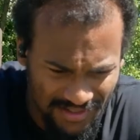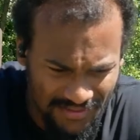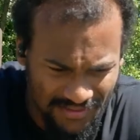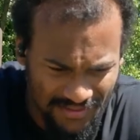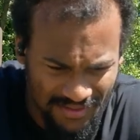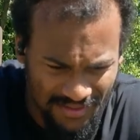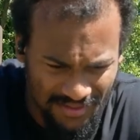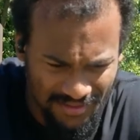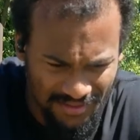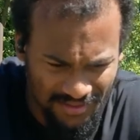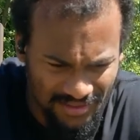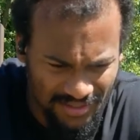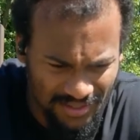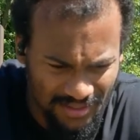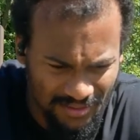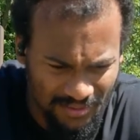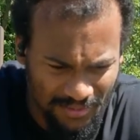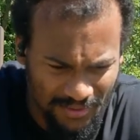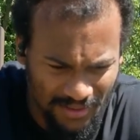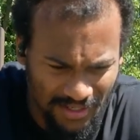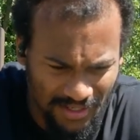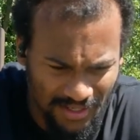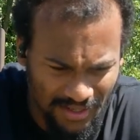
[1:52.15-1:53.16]
if it'll help
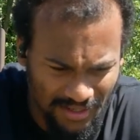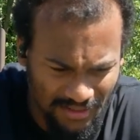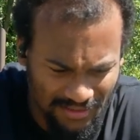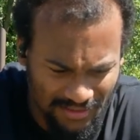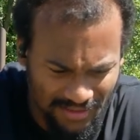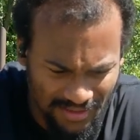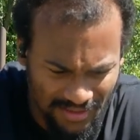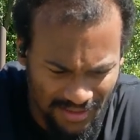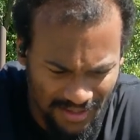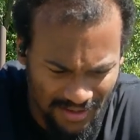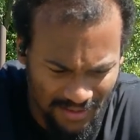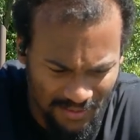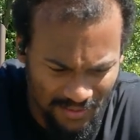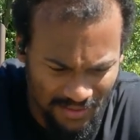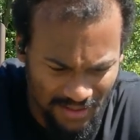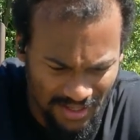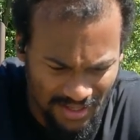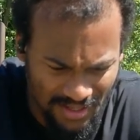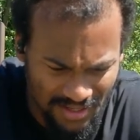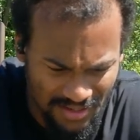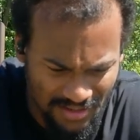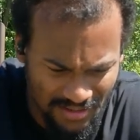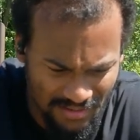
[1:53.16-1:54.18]
connect that way.
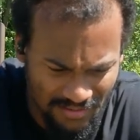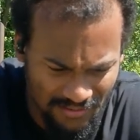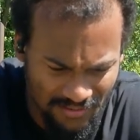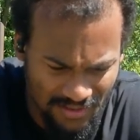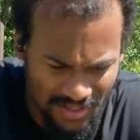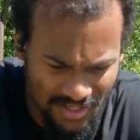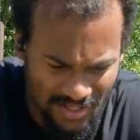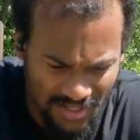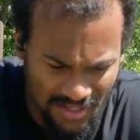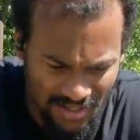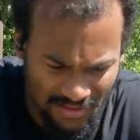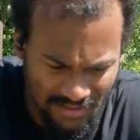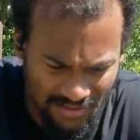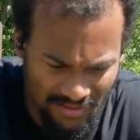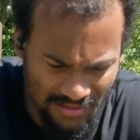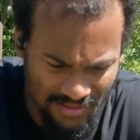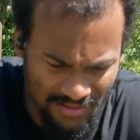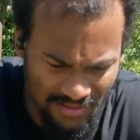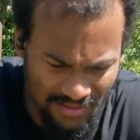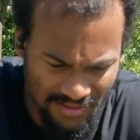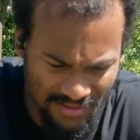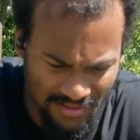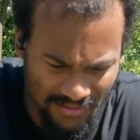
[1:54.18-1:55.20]

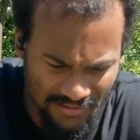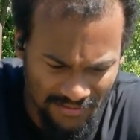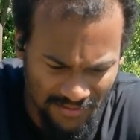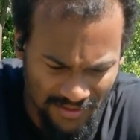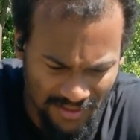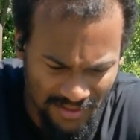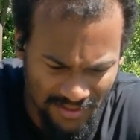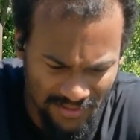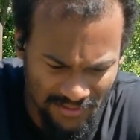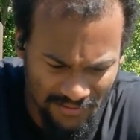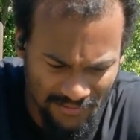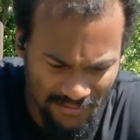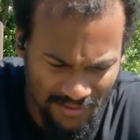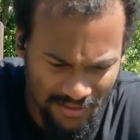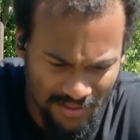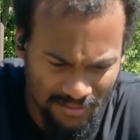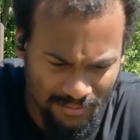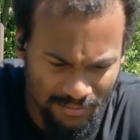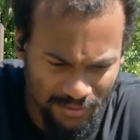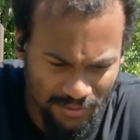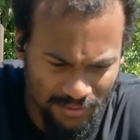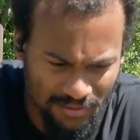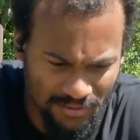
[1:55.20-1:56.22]
Reconnect device via
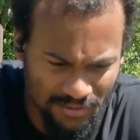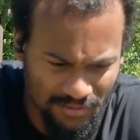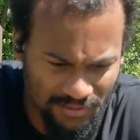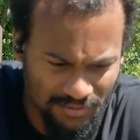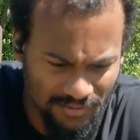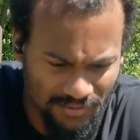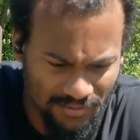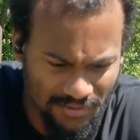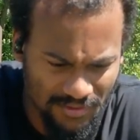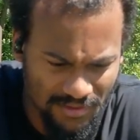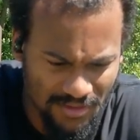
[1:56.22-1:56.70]
Bluetooth.